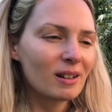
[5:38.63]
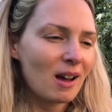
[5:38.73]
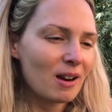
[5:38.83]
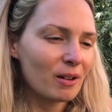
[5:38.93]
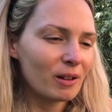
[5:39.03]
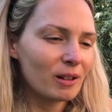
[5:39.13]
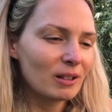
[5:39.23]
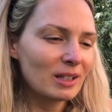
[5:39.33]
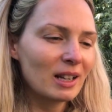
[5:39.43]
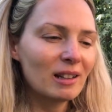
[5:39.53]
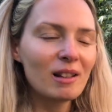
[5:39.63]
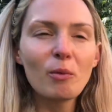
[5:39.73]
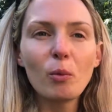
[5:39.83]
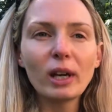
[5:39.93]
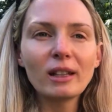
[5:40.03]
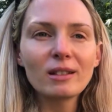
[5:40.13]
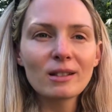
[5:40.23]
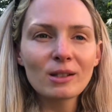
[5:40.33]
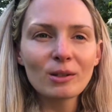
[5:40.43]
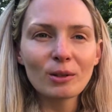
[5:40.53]
I don't know, it looks like little
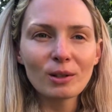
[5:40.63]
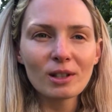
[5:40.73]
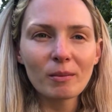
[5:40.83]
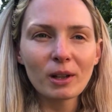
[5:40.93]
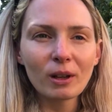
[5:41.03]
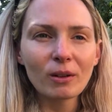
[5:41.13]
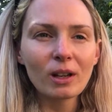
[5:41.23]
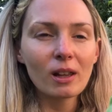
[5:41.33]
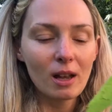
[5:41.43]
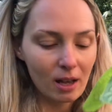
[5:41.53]
wings or something on it.